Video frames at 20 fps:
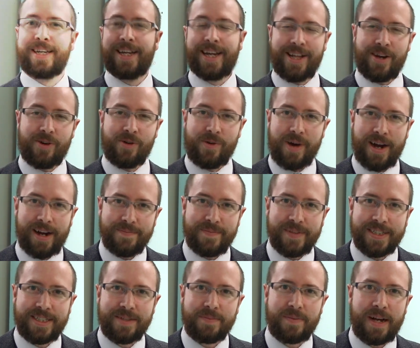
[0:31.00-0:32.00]
Hello, I'm
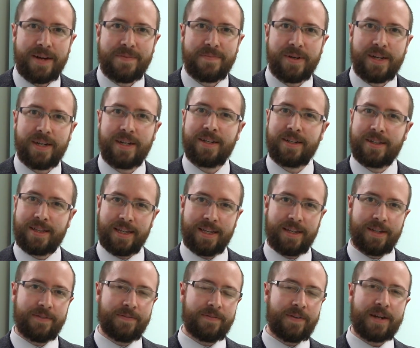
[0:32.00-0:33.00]
Mr. Blackburn,
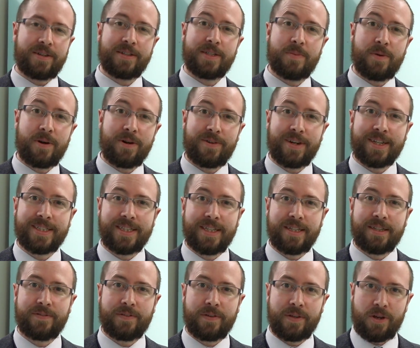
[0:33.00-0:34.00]
the Faculty Progress Leader
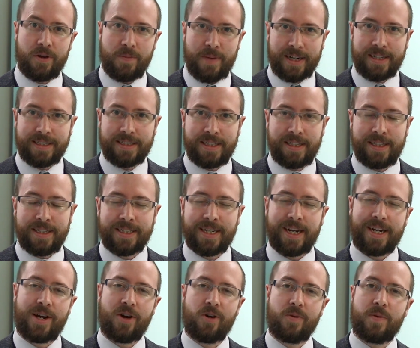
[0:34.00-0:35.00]
for Humanities,
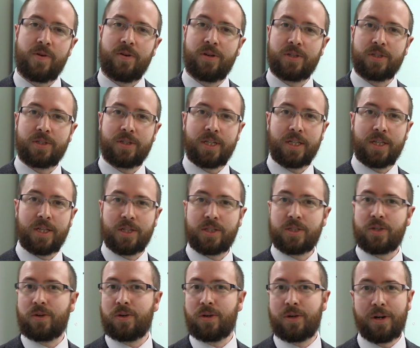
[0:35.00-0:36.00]
and I hope you enjoy the
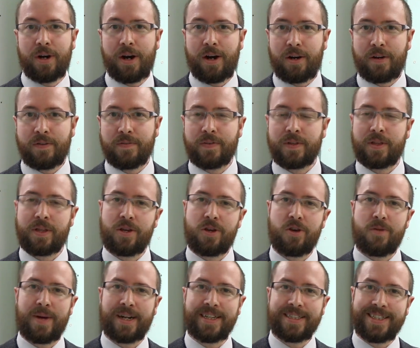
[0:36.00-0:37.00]
tour of the
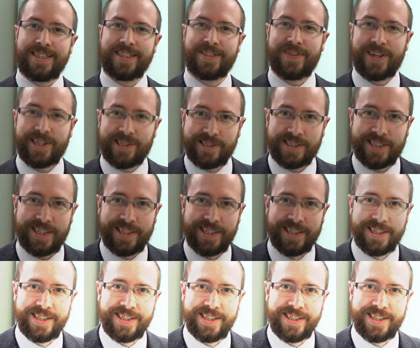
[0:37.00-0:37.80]
Humanities faculty.